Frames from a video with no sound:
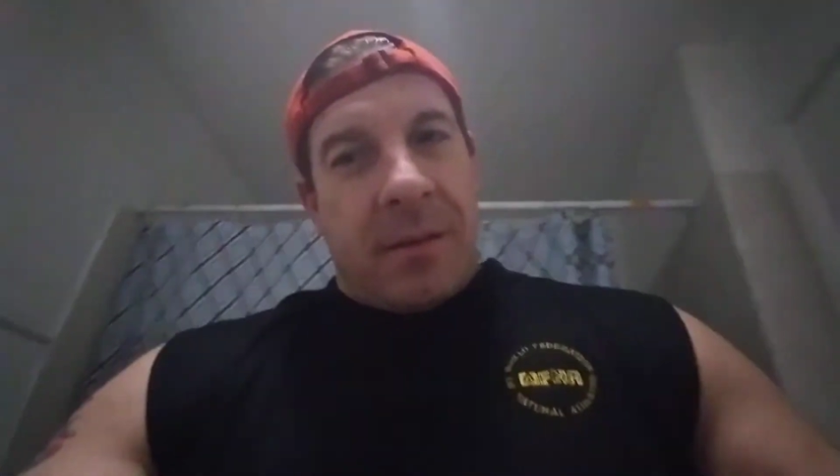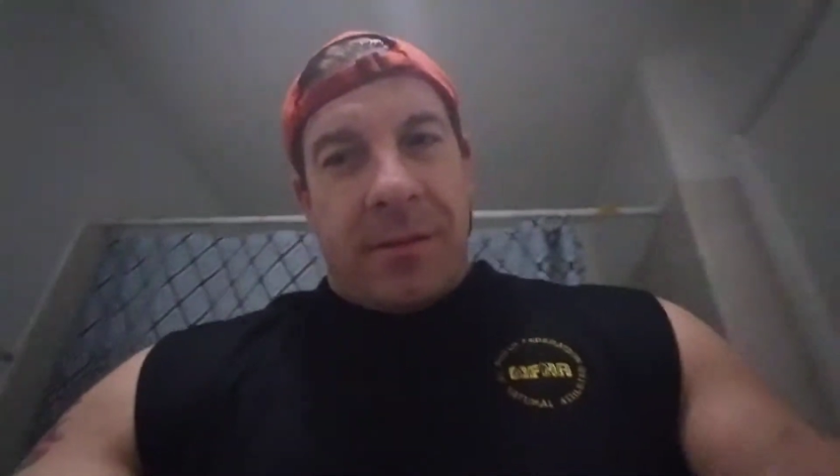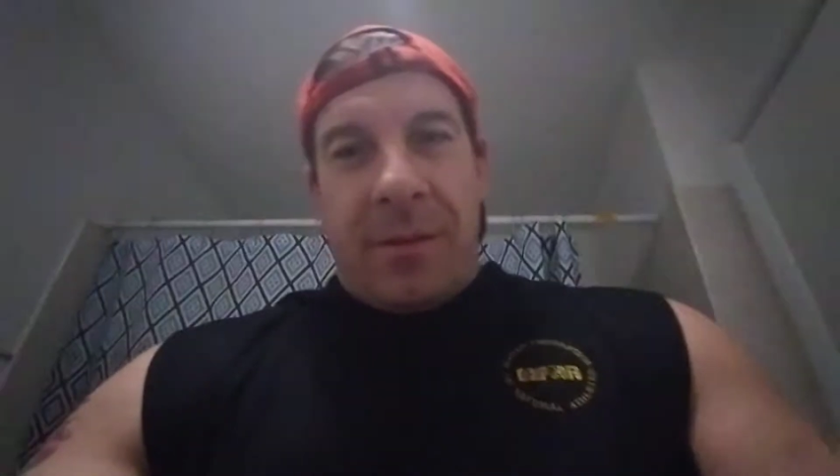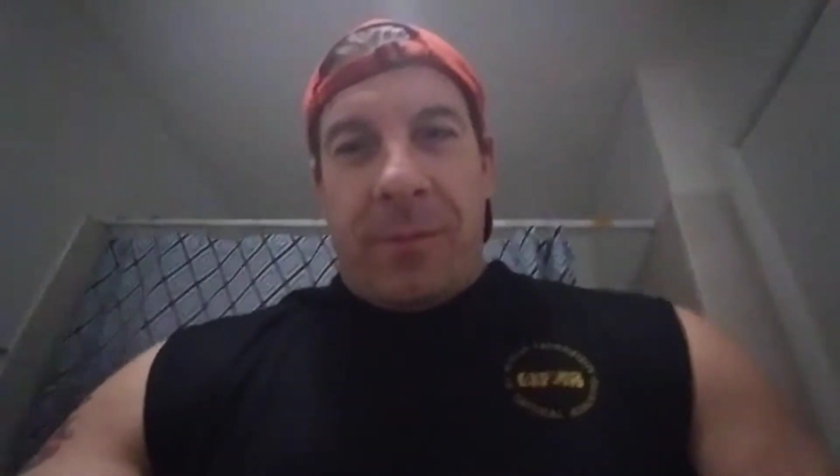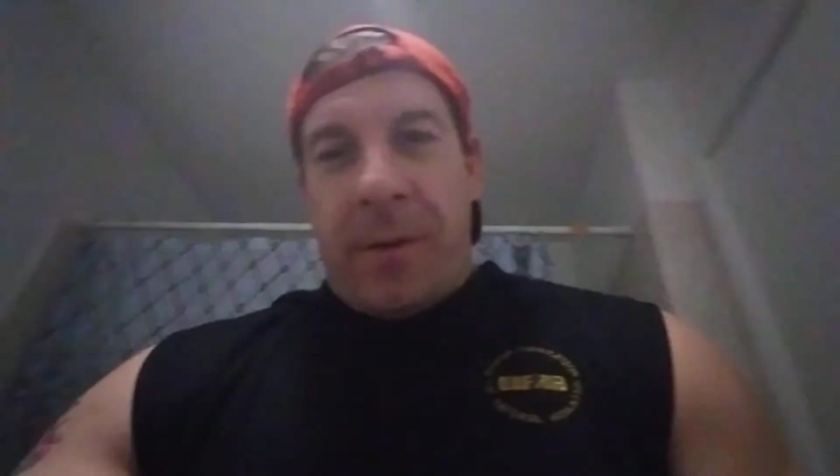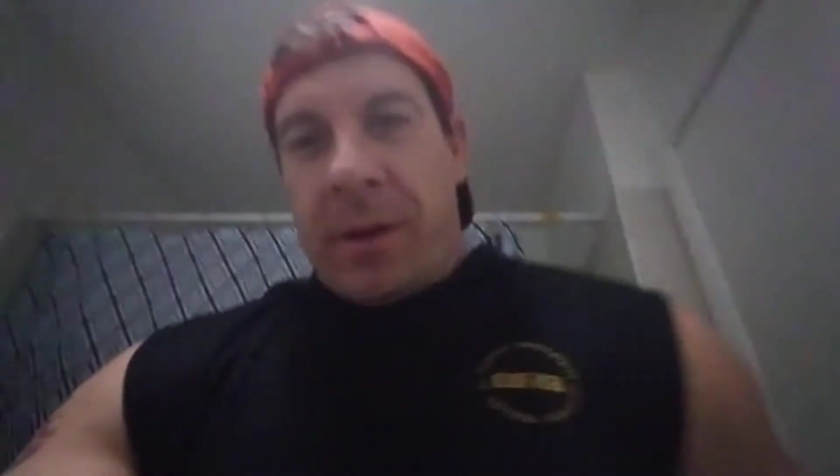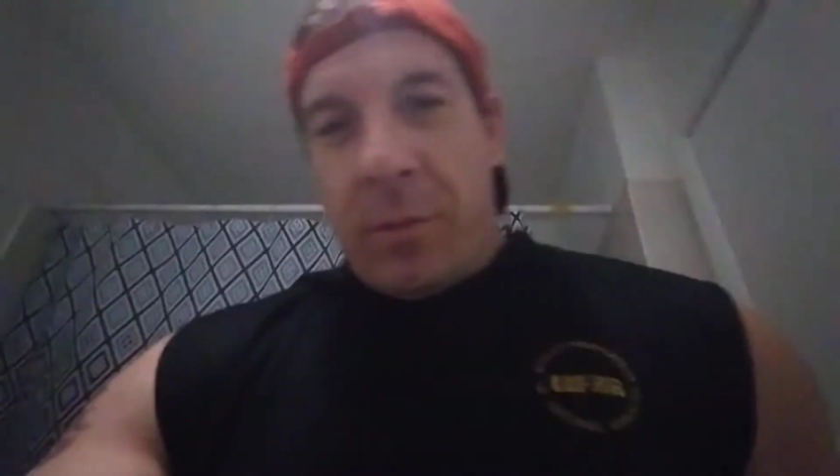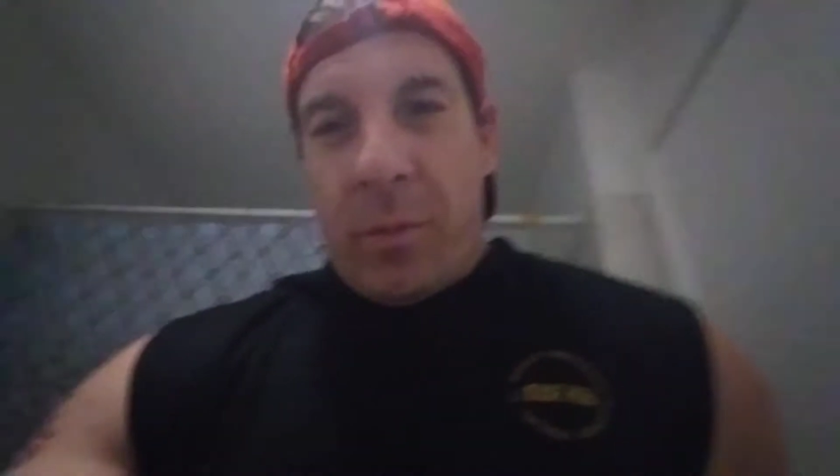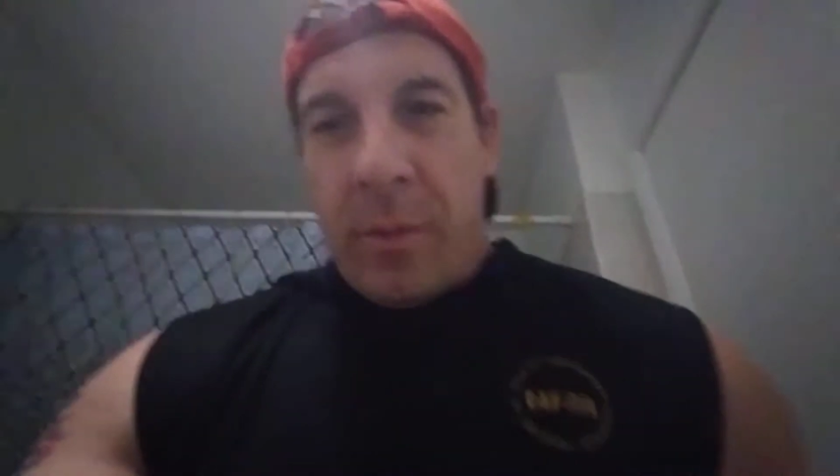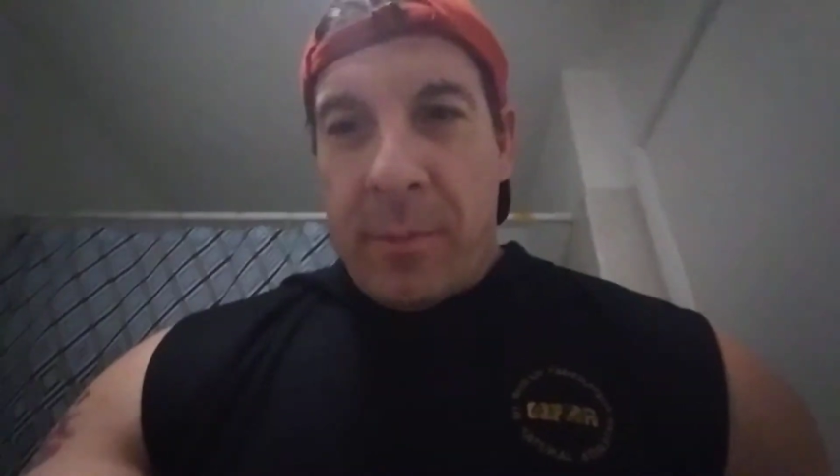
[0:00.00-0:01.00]
Don't
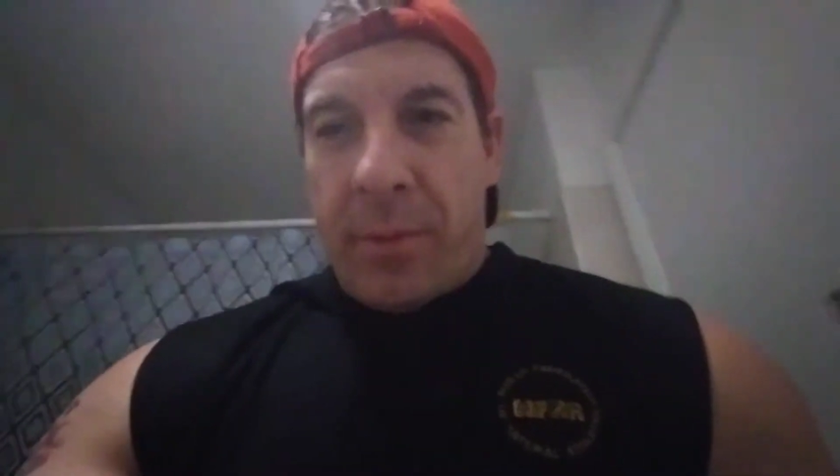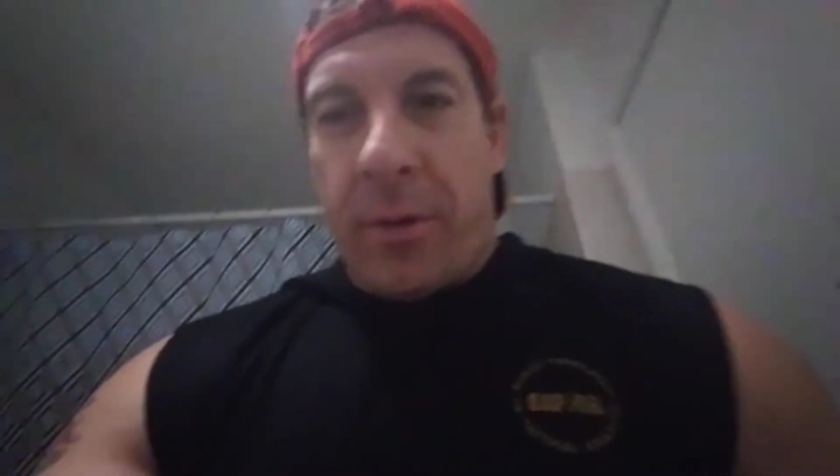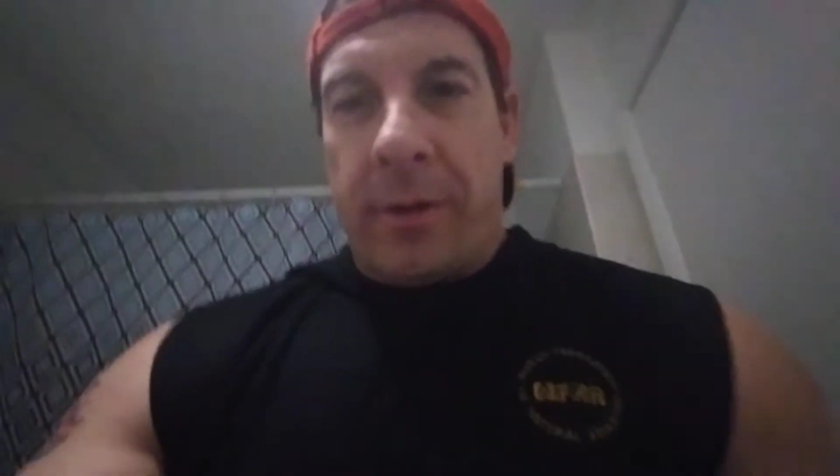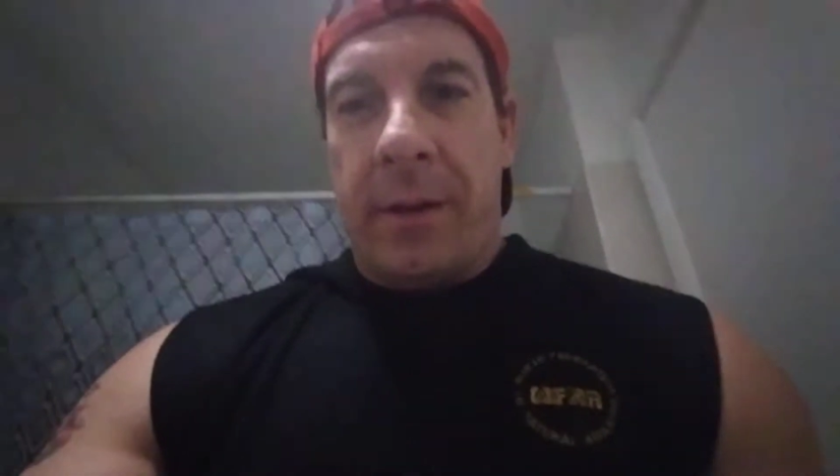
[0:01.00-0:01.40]
fucking worry about it.